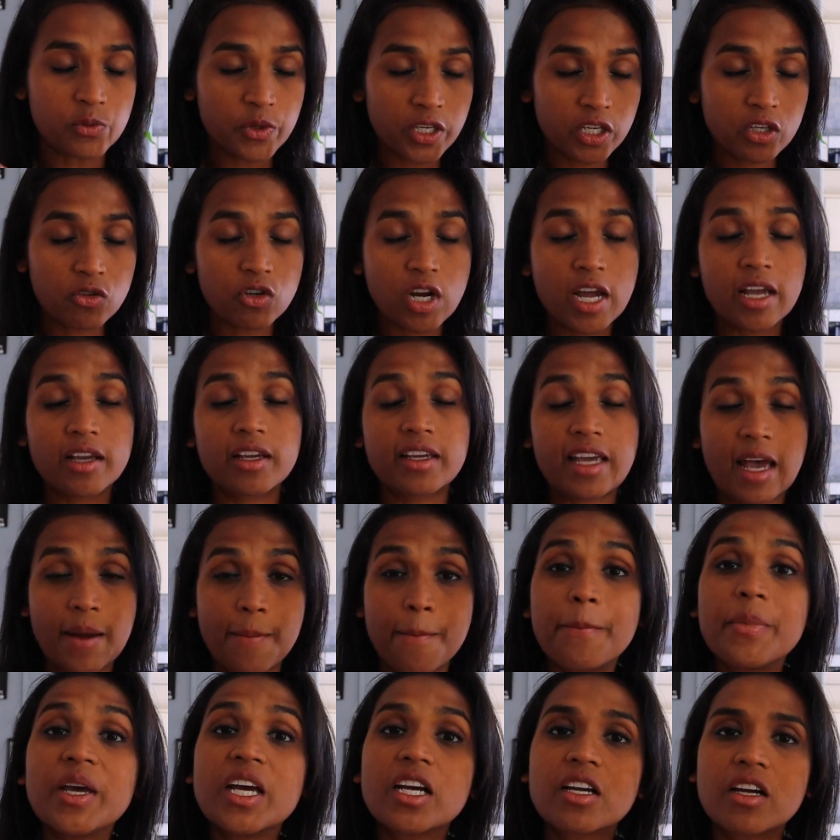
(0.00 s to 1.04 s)
we
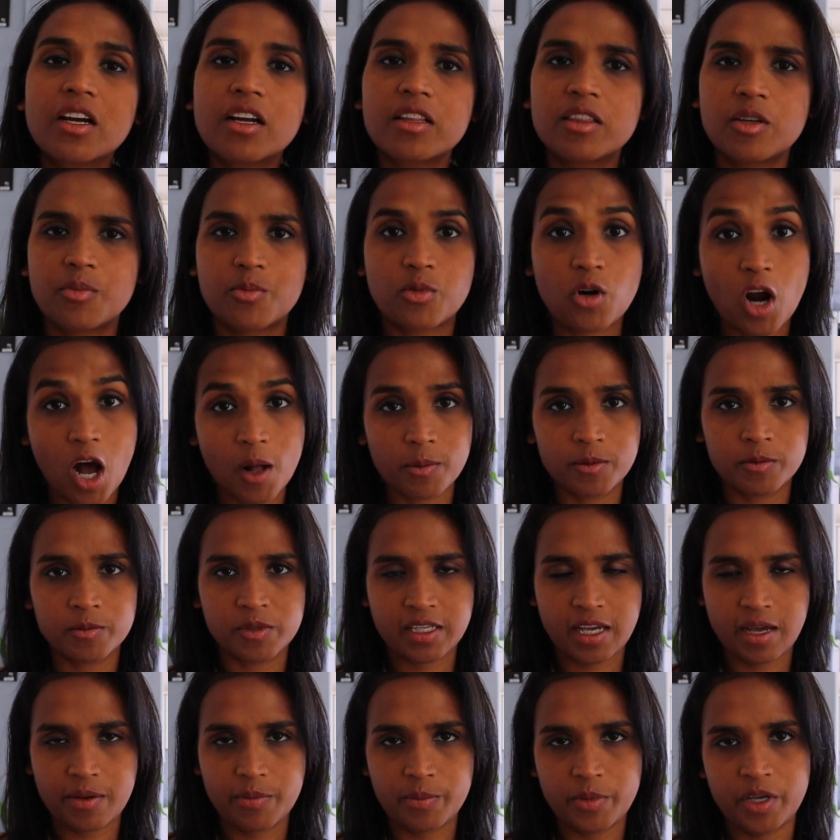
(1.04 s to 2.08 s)
get bigger, the problems
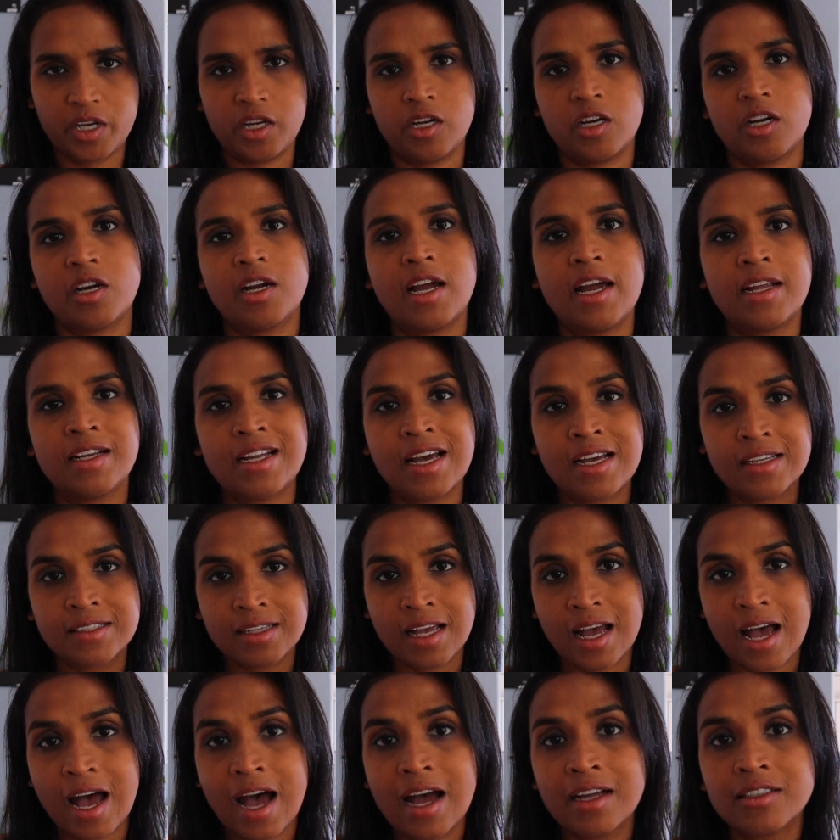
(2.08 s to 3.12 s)
get bigger. And as
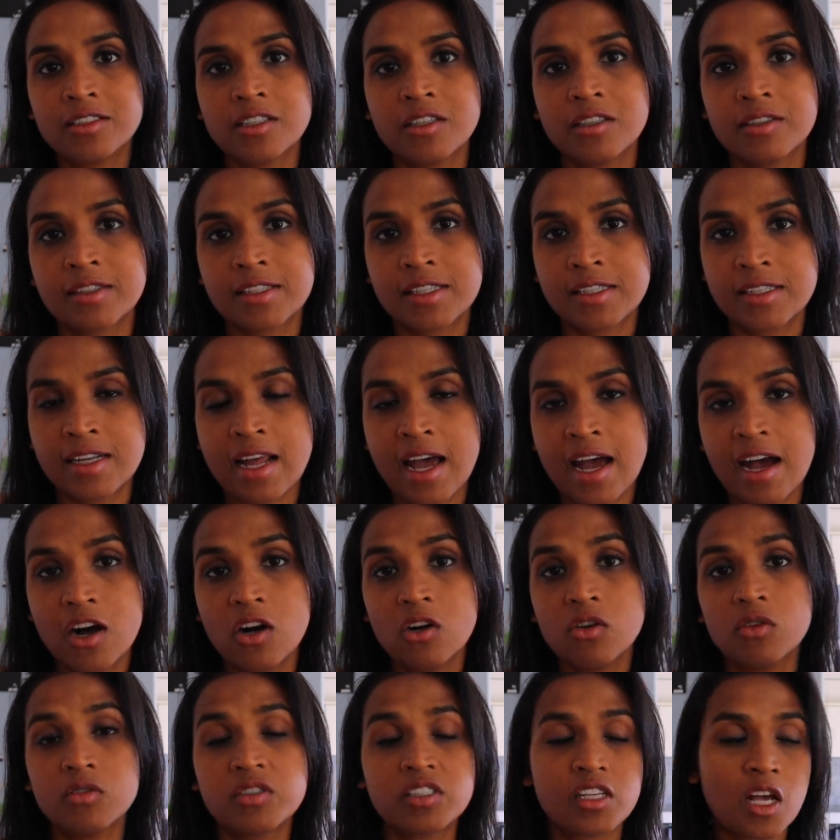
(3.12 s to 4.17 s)
adults
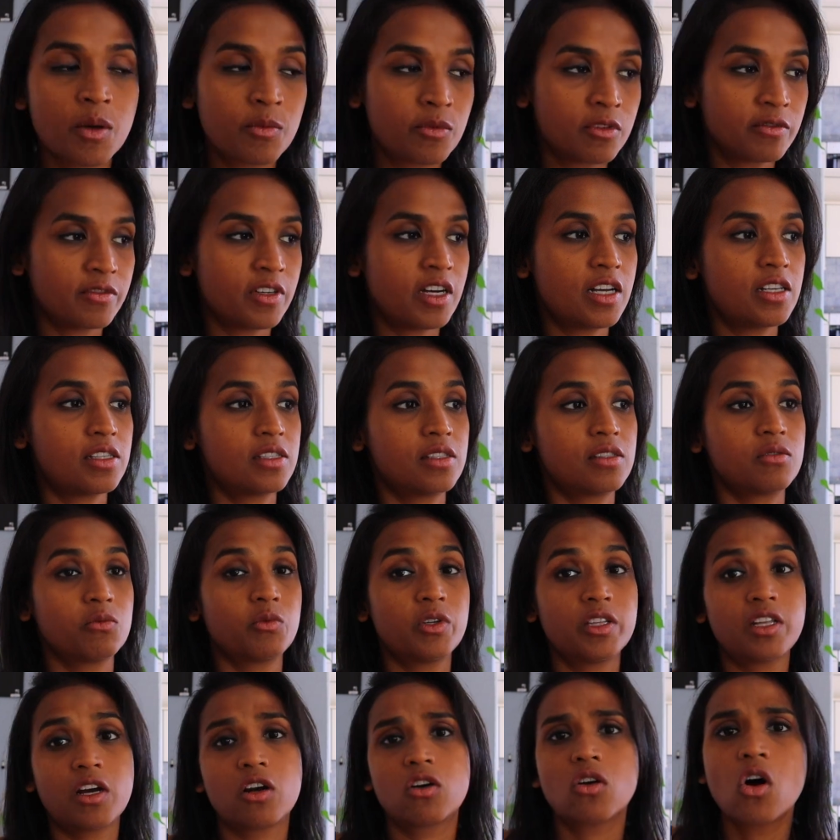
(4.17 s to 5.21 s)
now, some of us
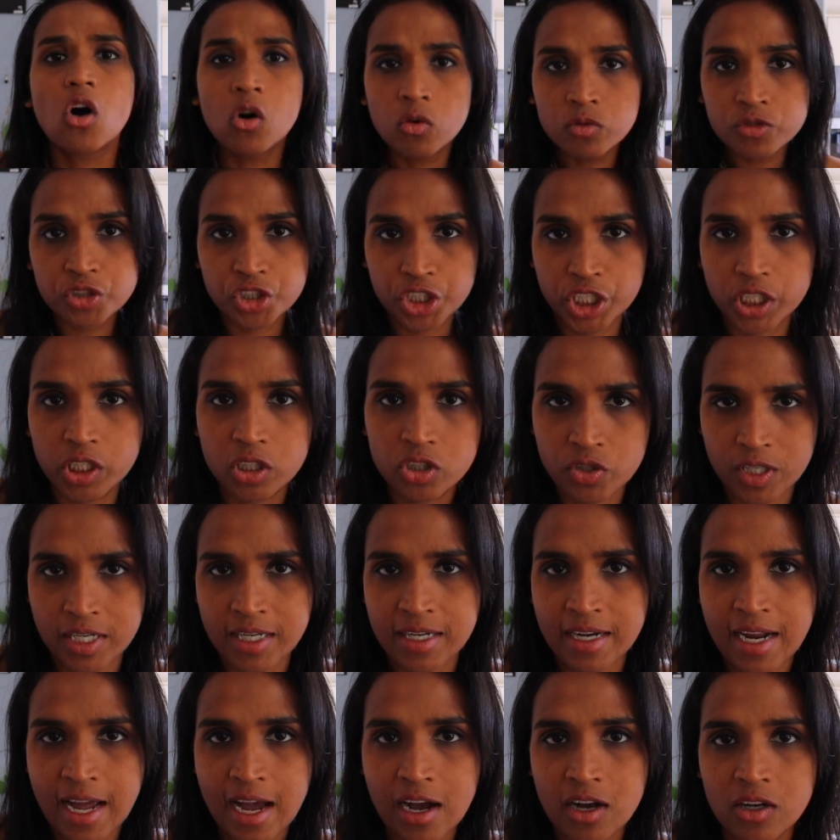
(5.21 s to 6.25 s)
with our own
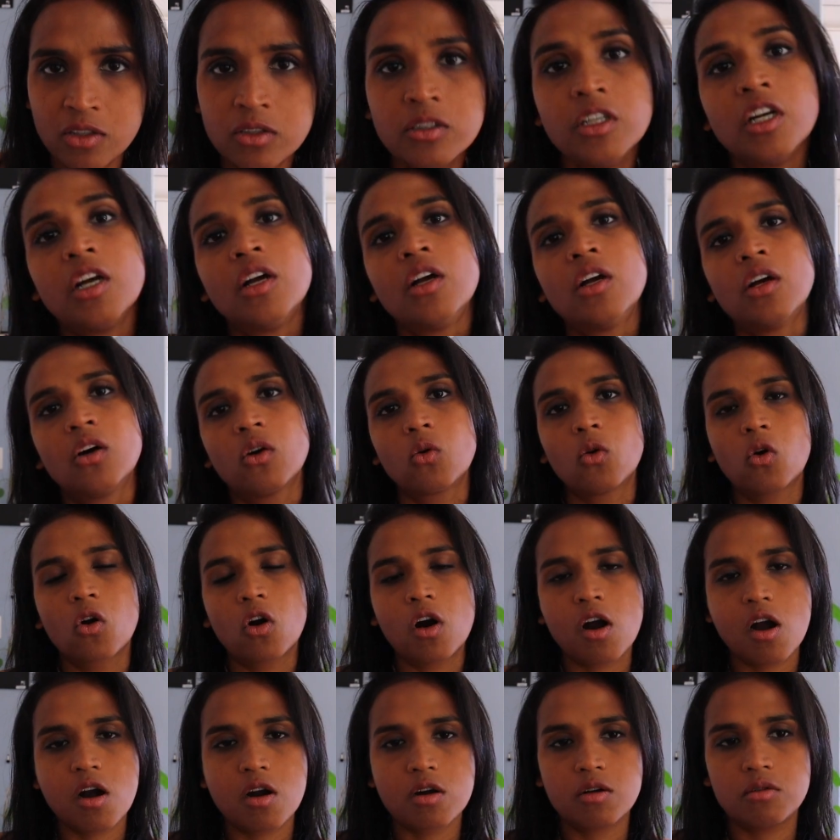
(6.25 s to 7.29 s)
children now,
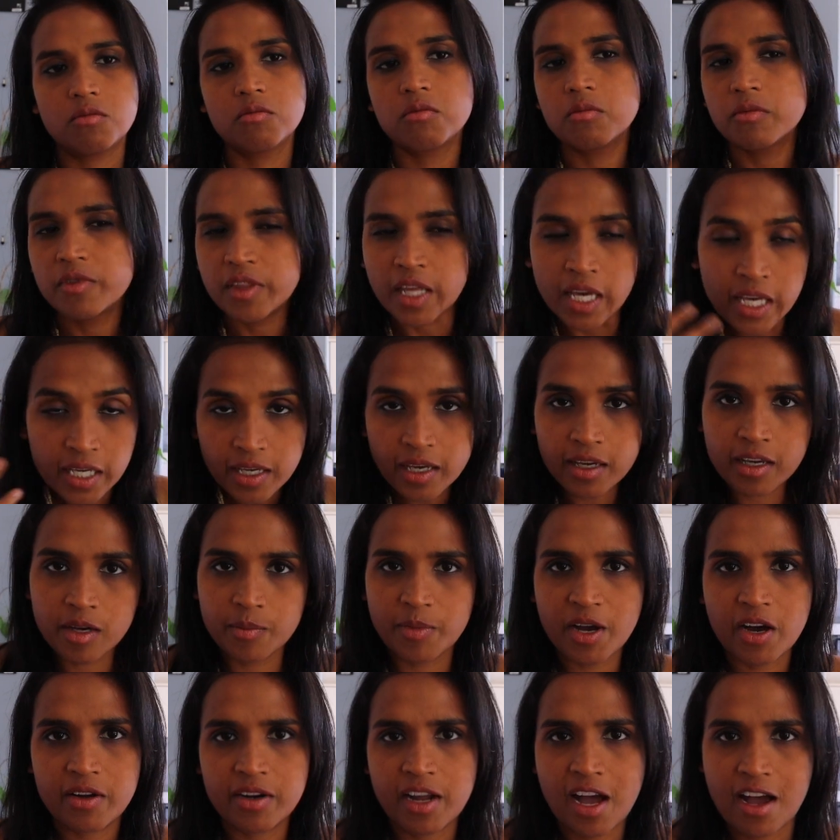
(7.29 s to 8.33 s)
or thinking
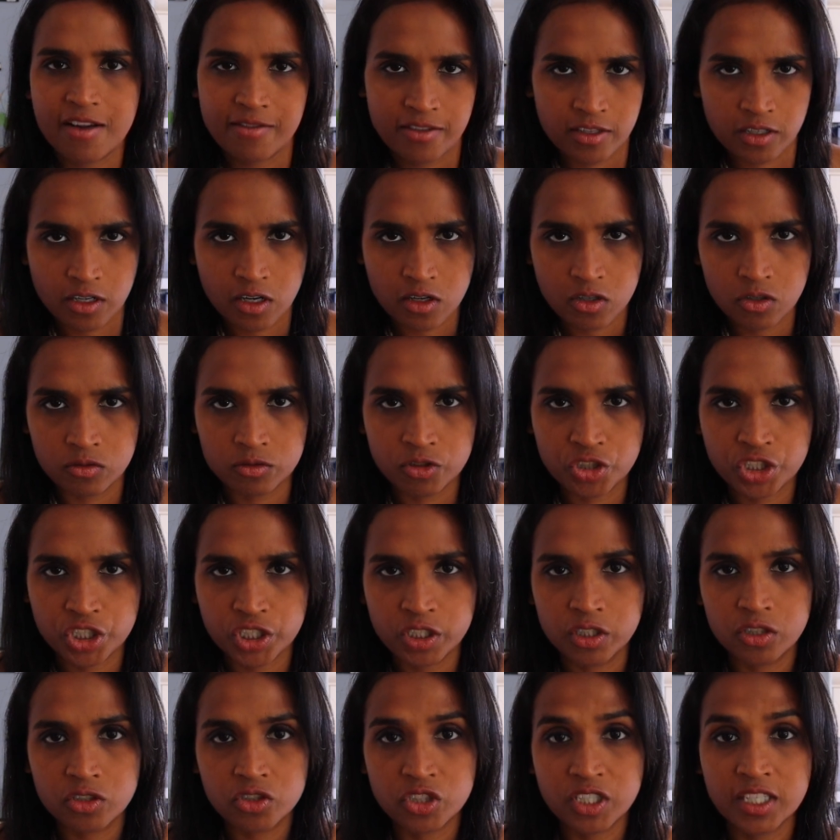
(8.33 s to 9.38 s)
about having our own
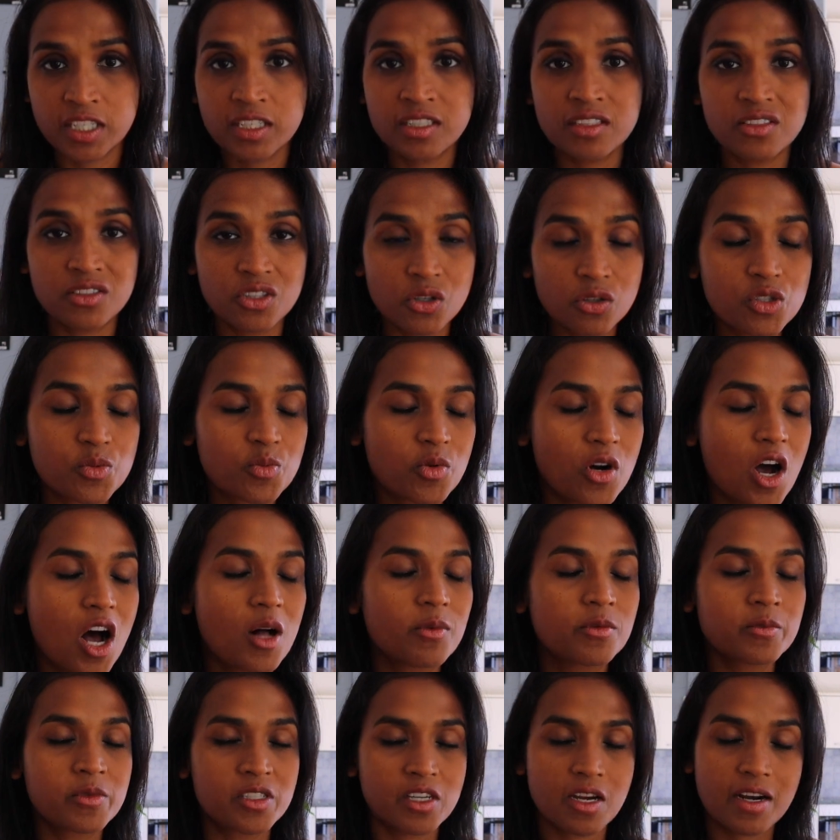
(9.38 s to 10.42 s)
children, those
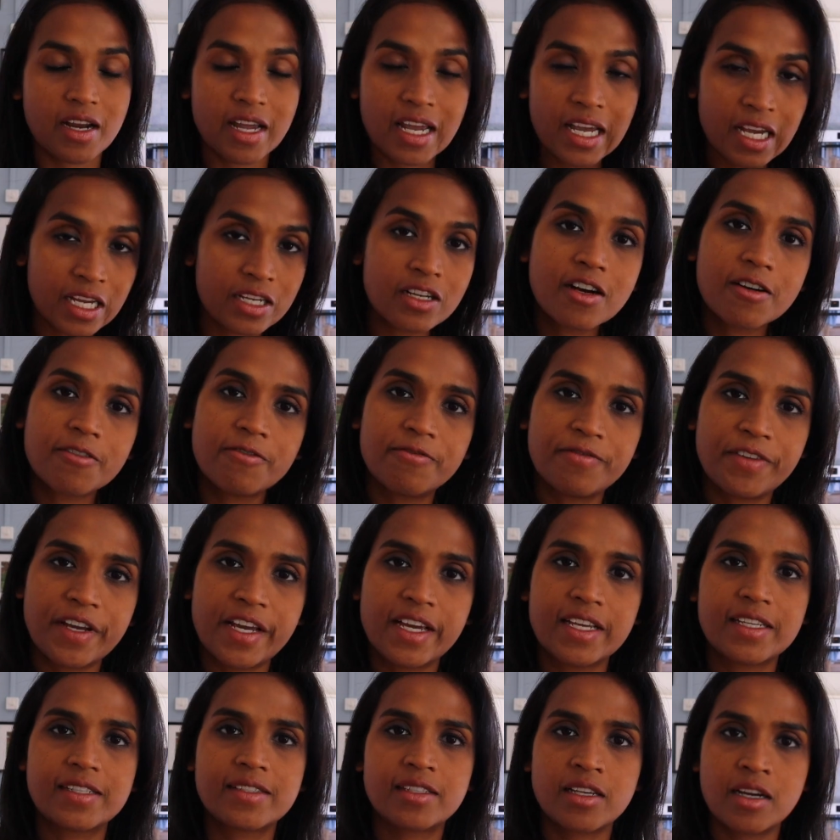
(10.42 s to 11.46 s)
problems are in our
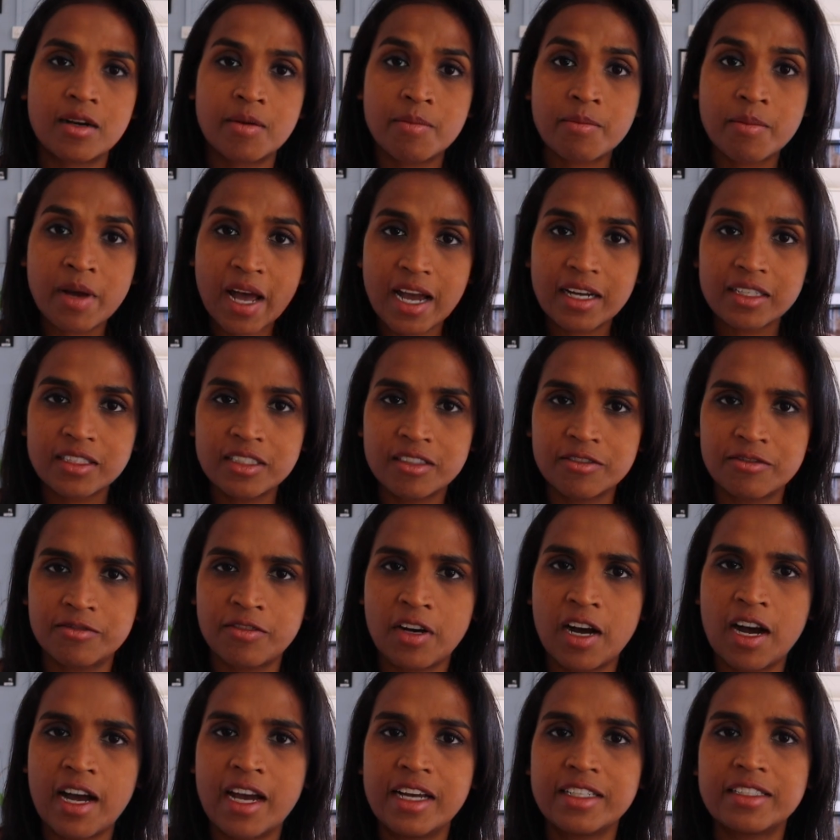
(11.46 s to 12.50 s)
face, they're
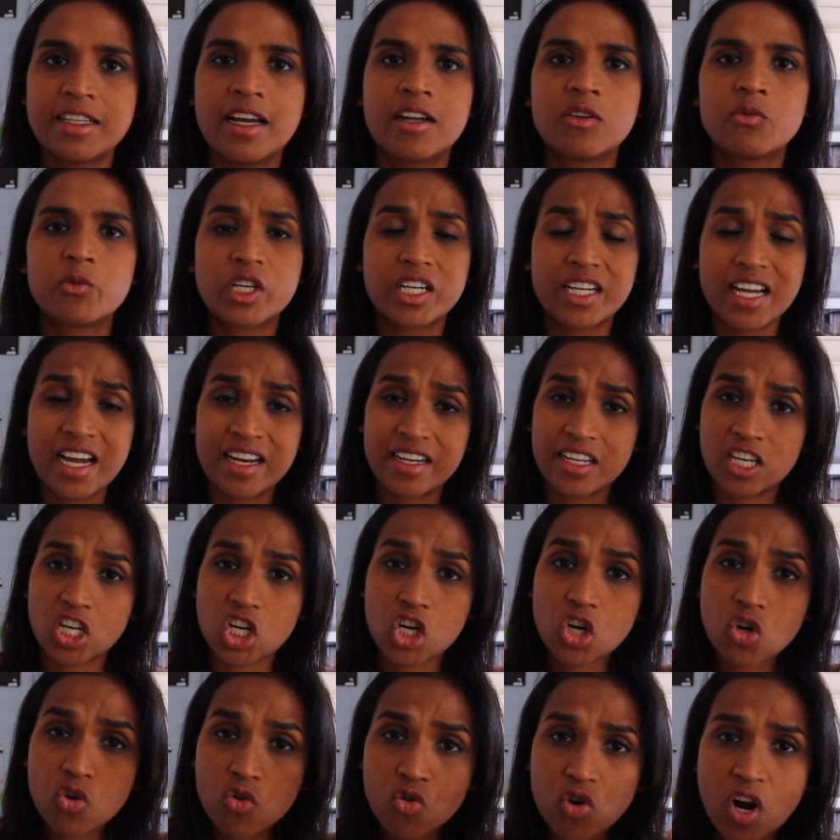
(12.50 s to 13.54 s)
magnified, and we're getting
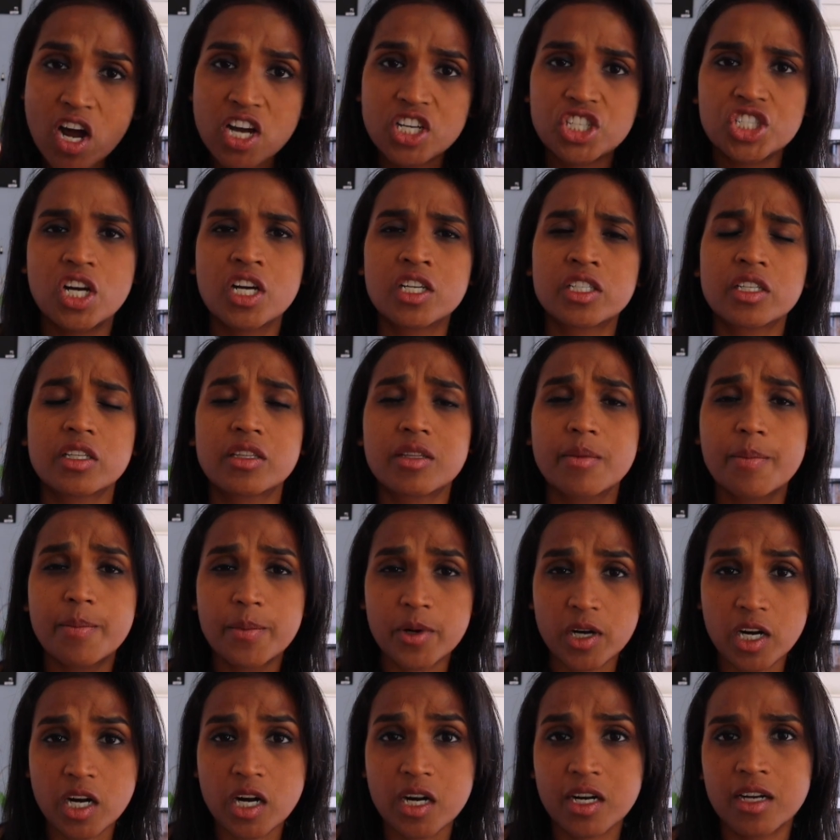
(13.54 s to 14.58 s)
crushed under the
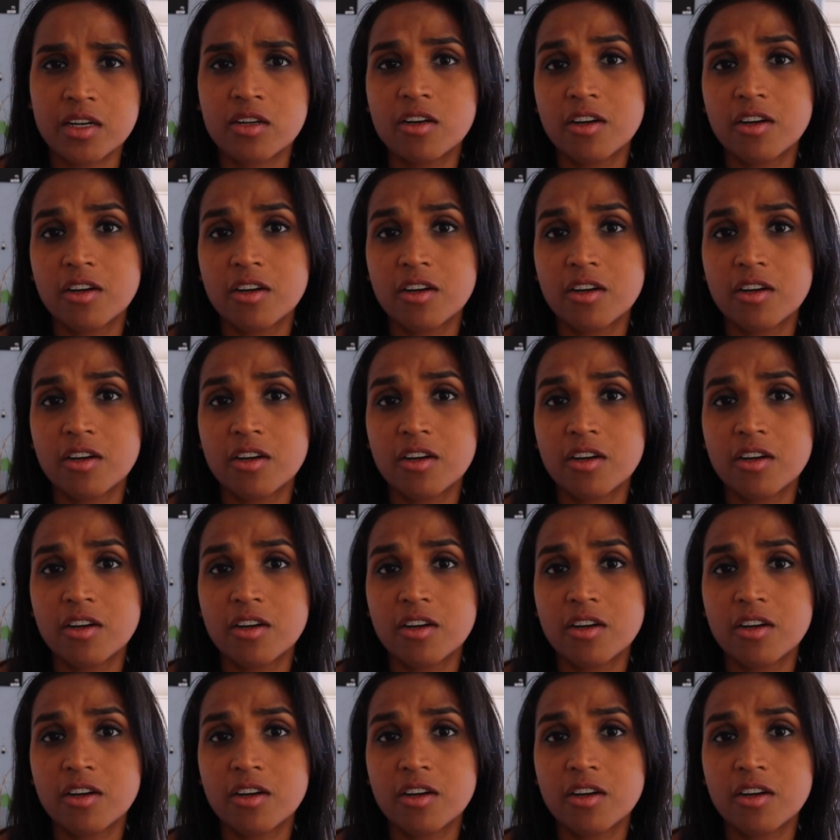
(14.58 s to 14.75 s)
burden